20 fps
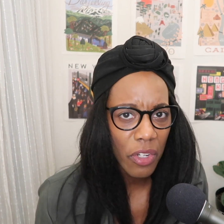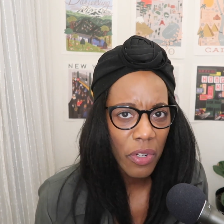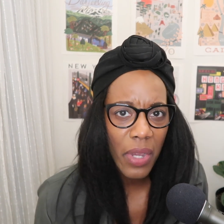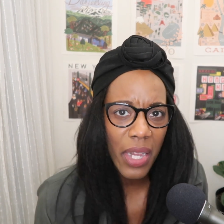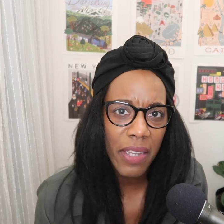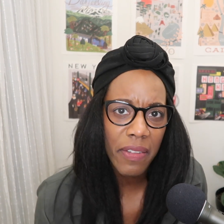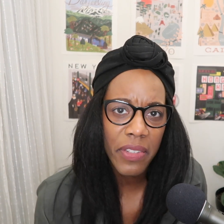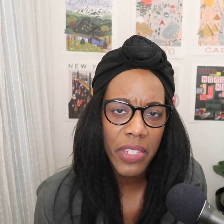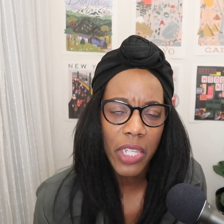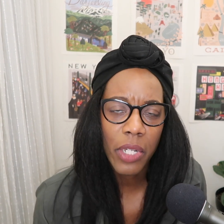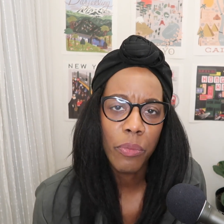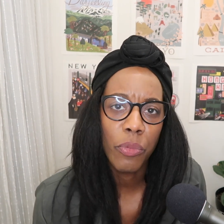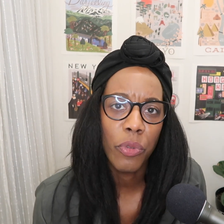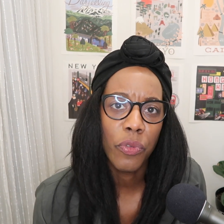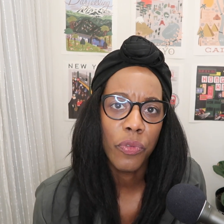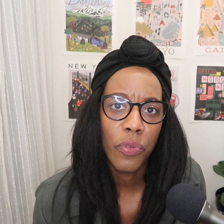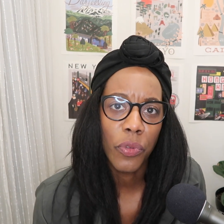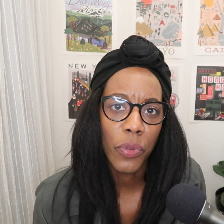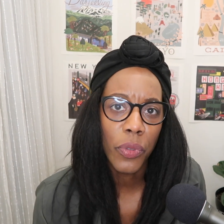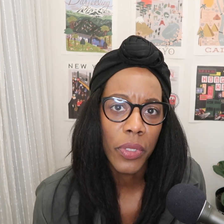I've said
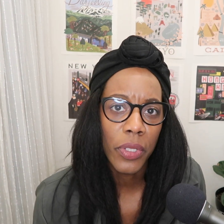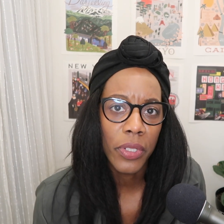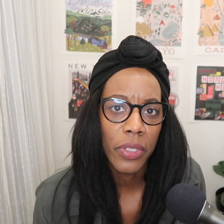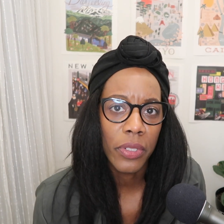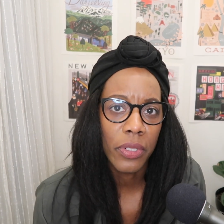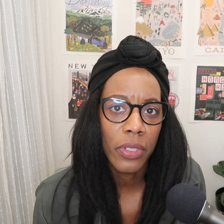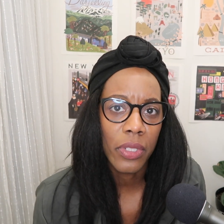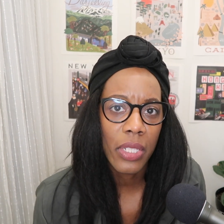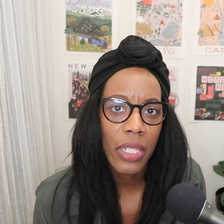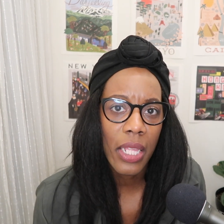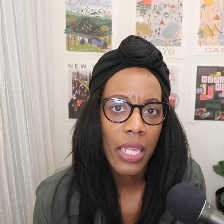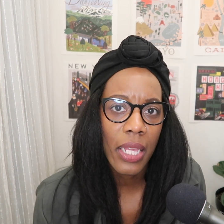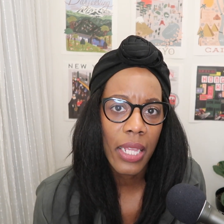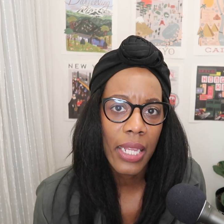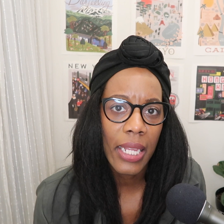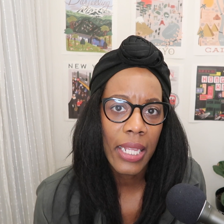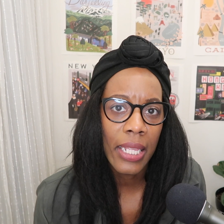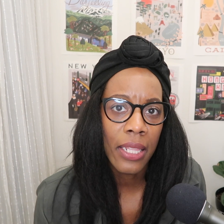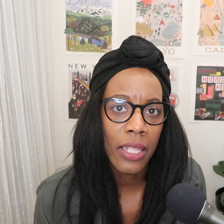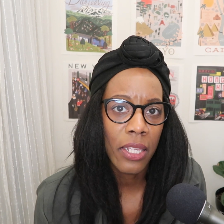before,
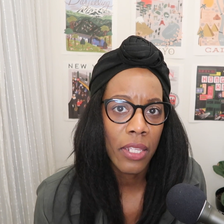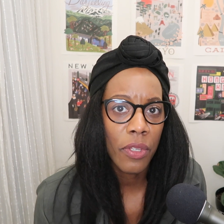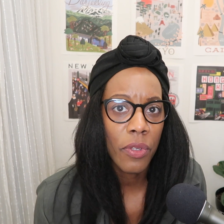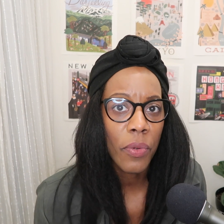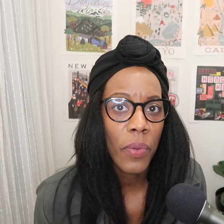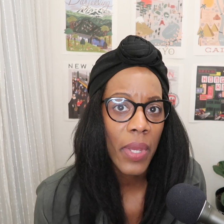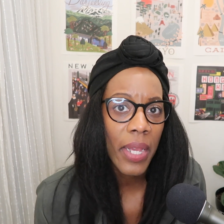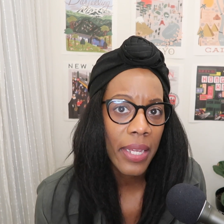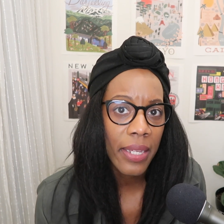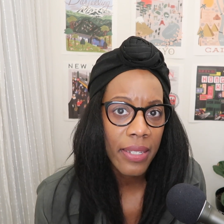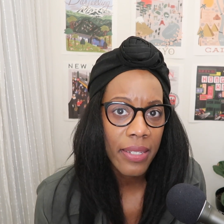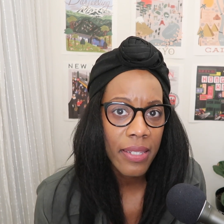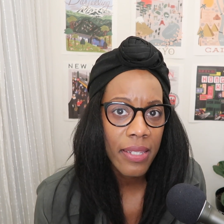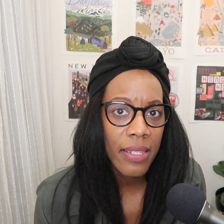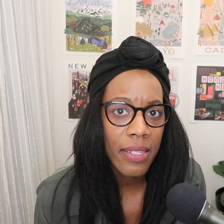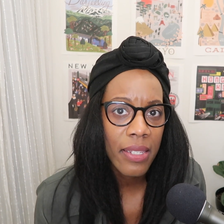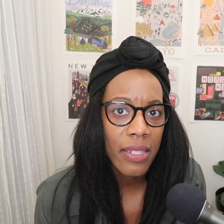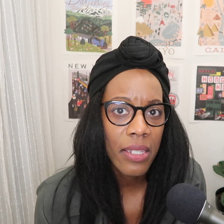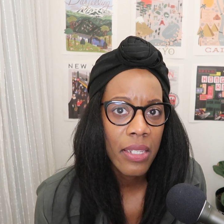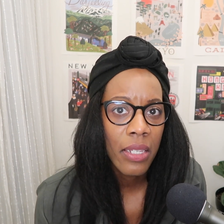in the
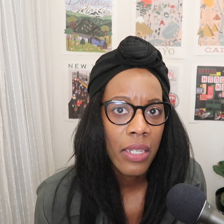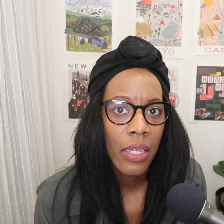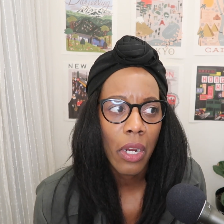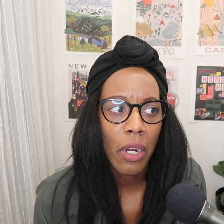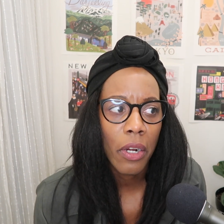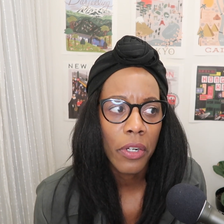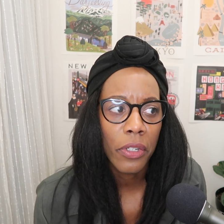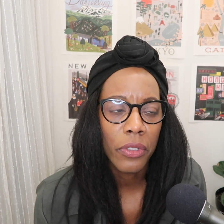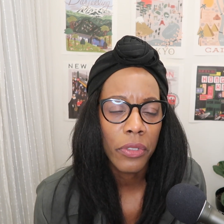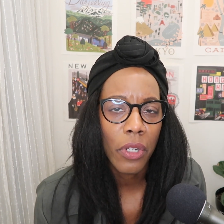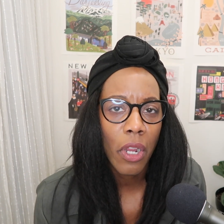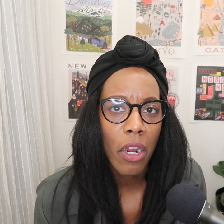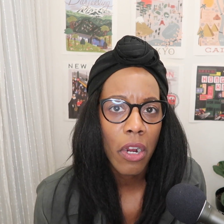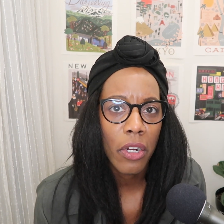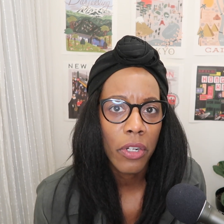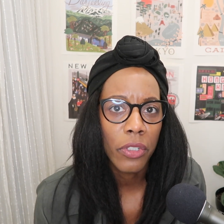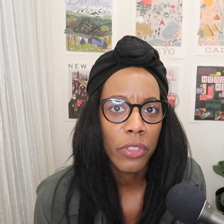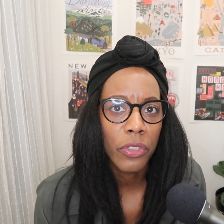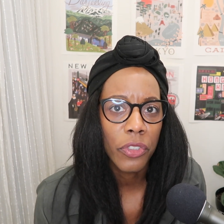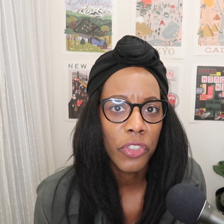US,
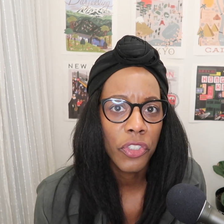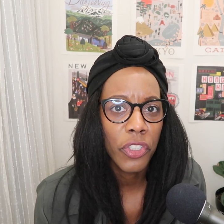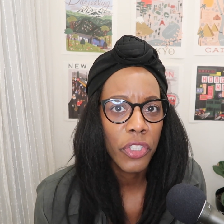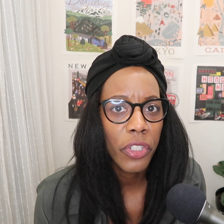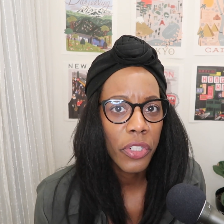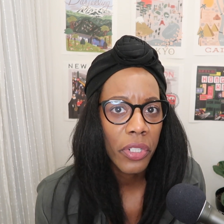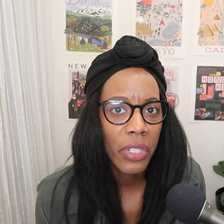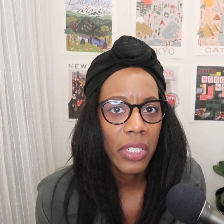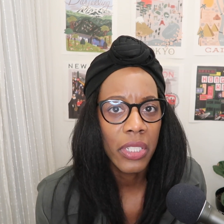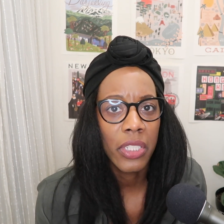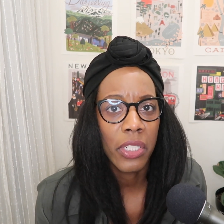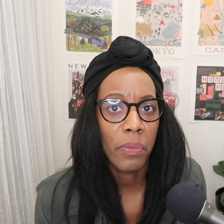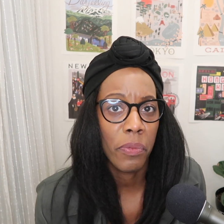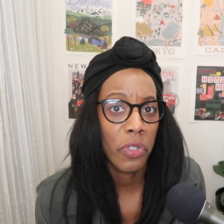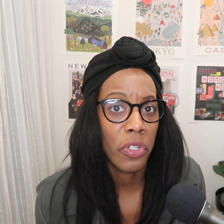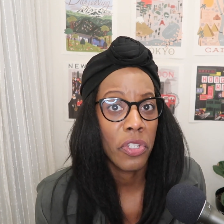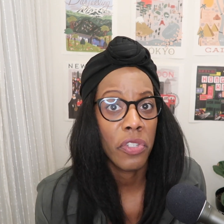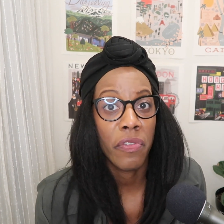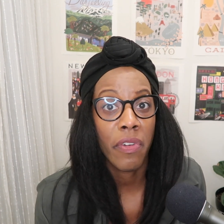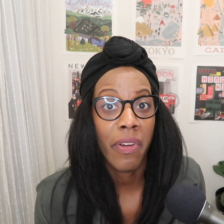our sugar
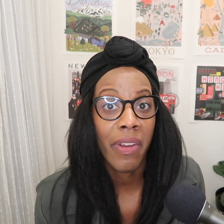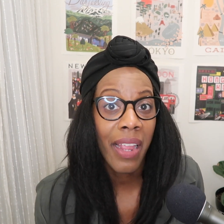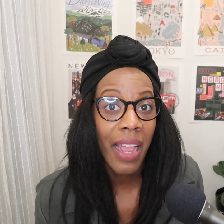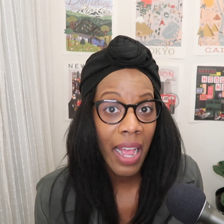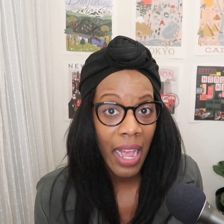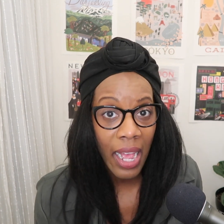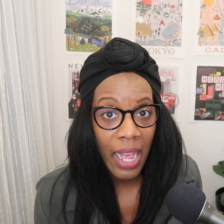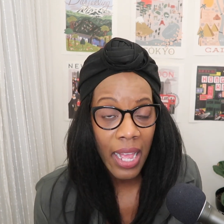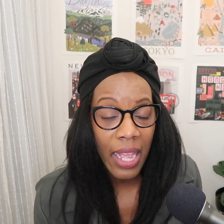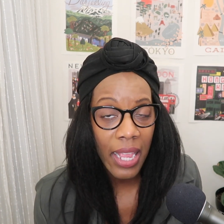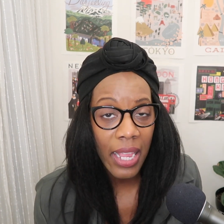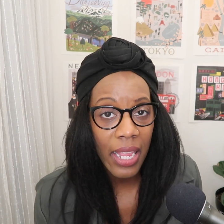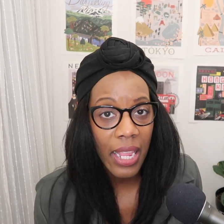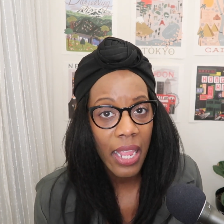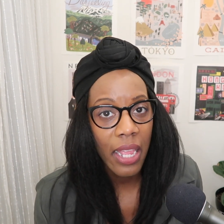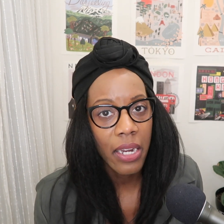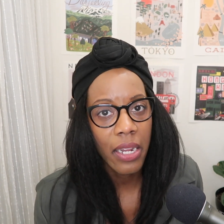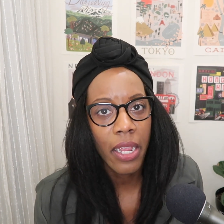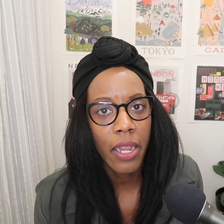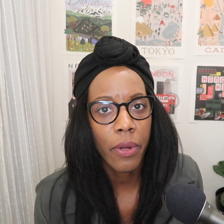consumption is very high,
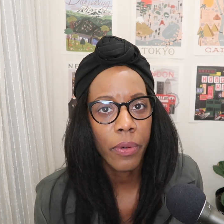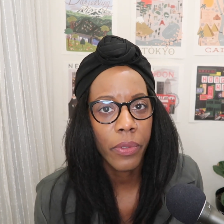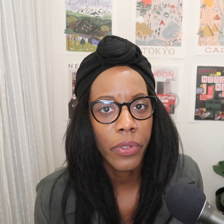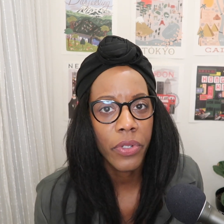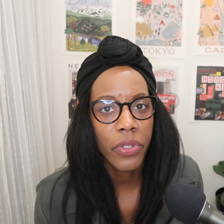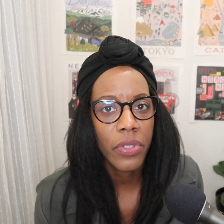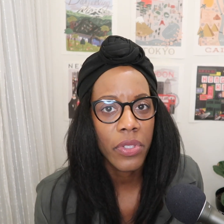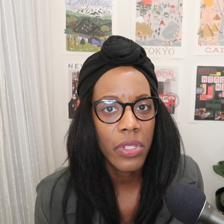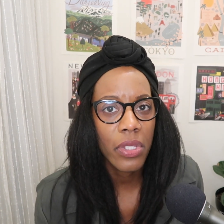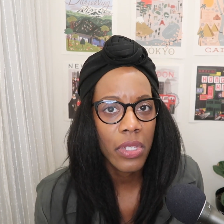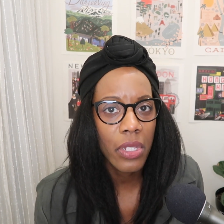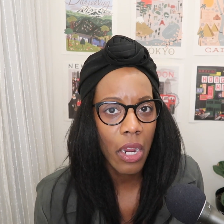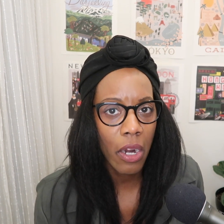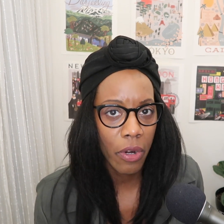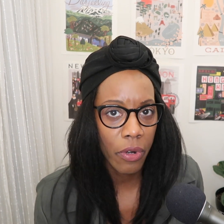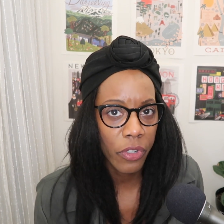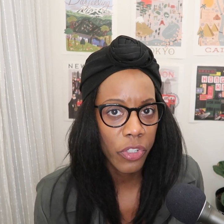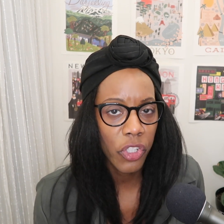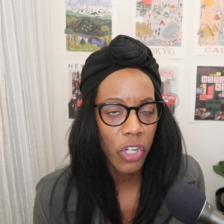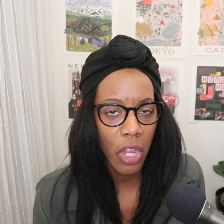and our
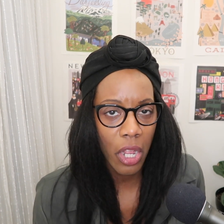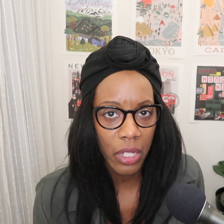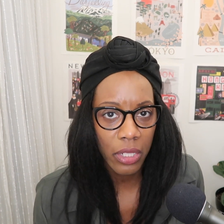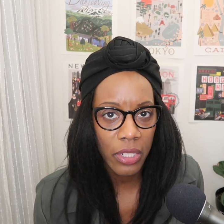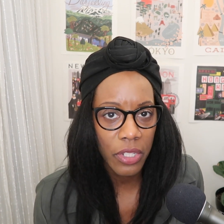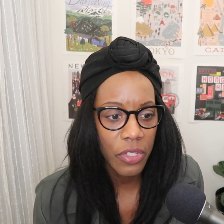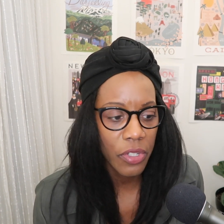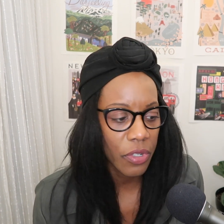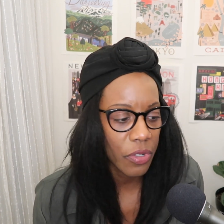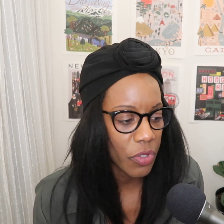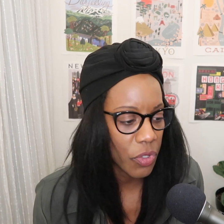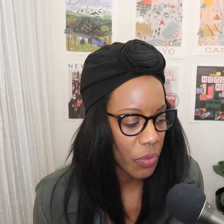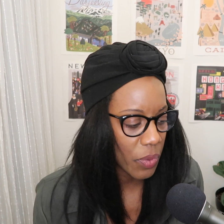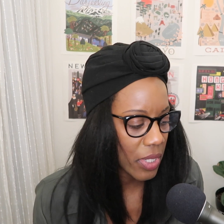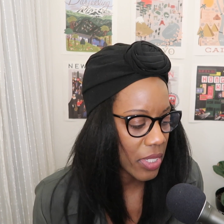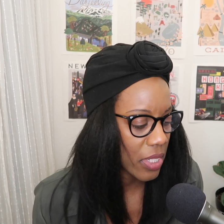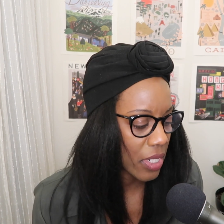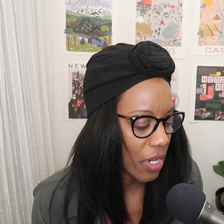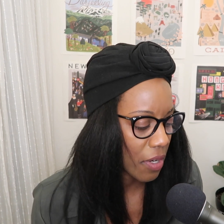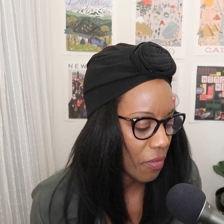chocolates, our
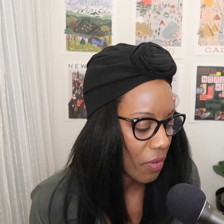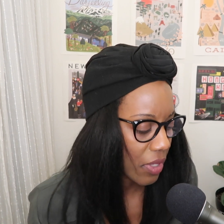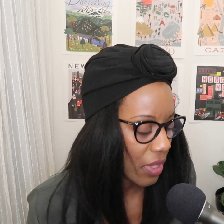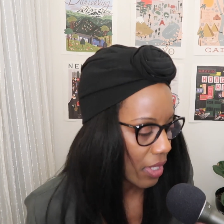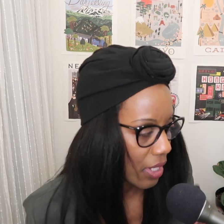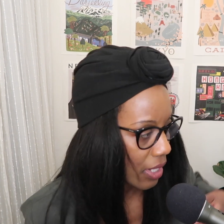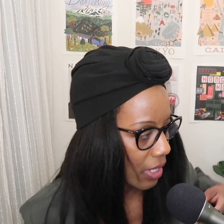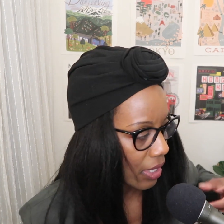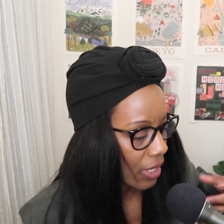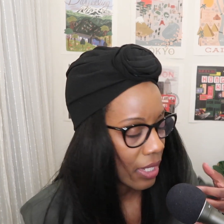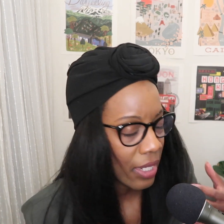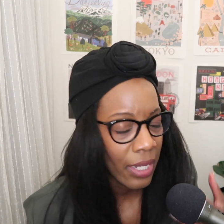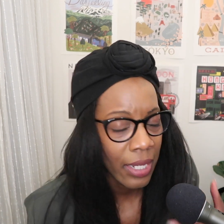sweets and everything